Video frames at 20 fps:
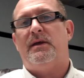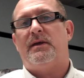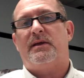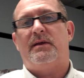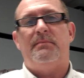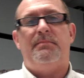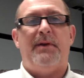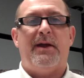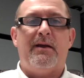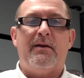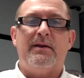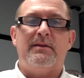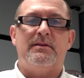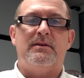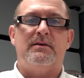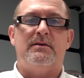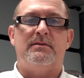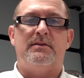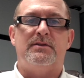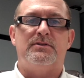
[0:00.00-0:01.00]
comparing
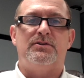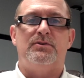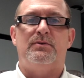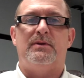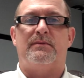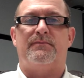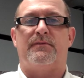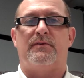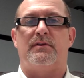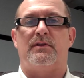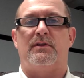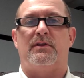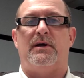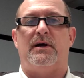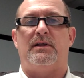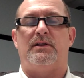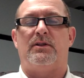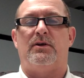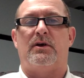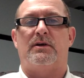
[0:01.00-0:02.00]
the two different
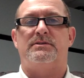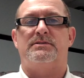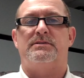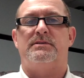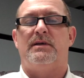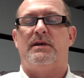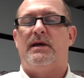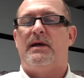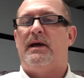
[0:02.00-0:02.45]
looks.